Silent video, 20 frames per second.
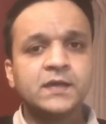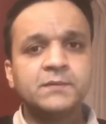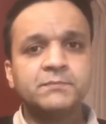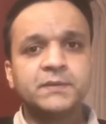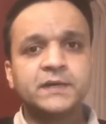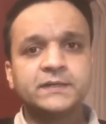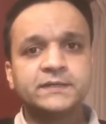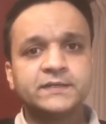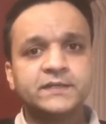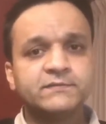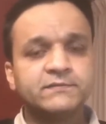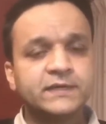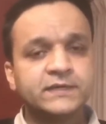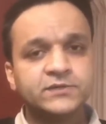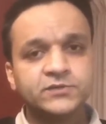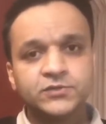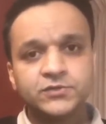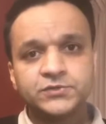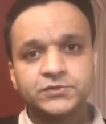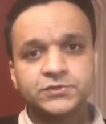but they
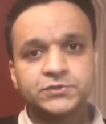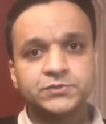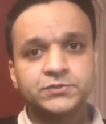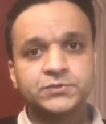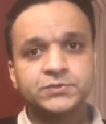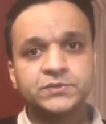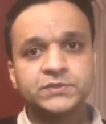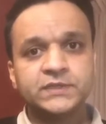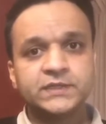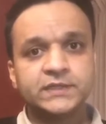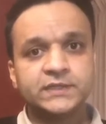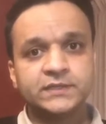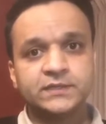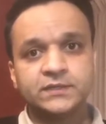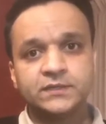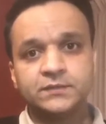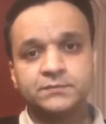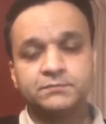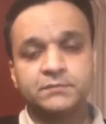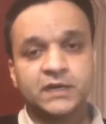went on to do
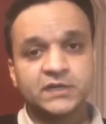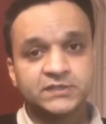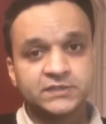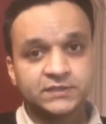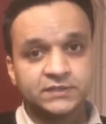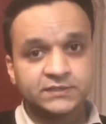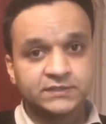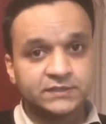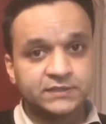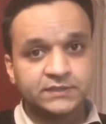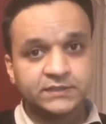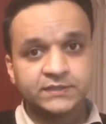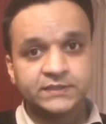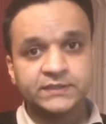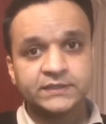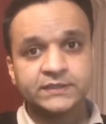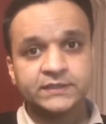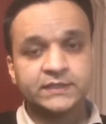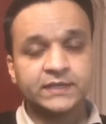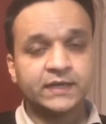their master's
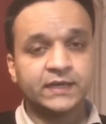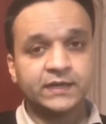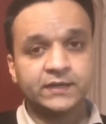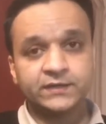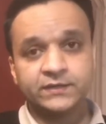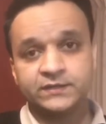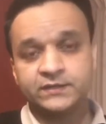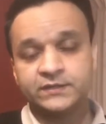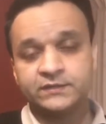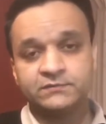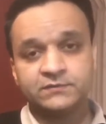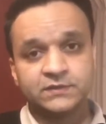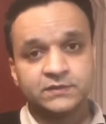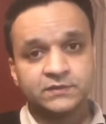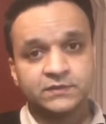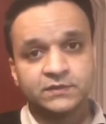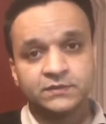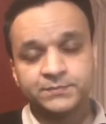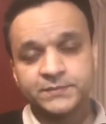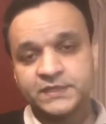degree and
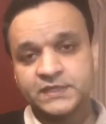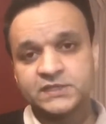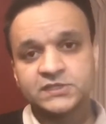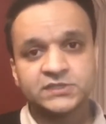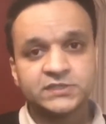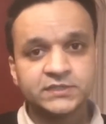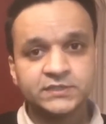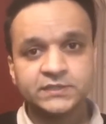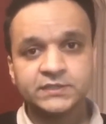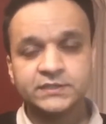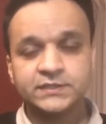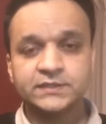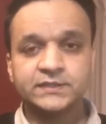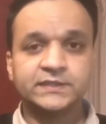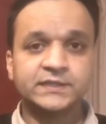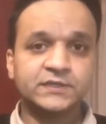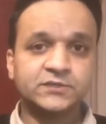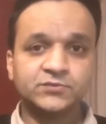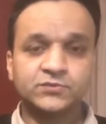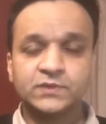even PhD
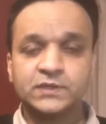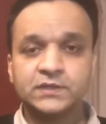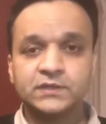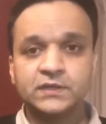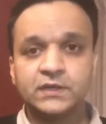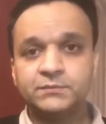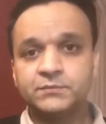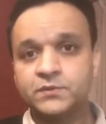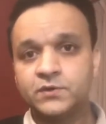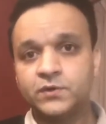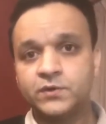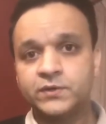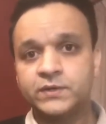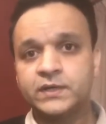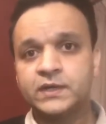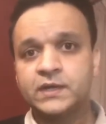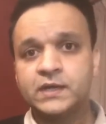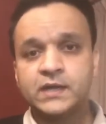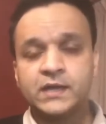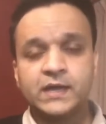degree as well abroad,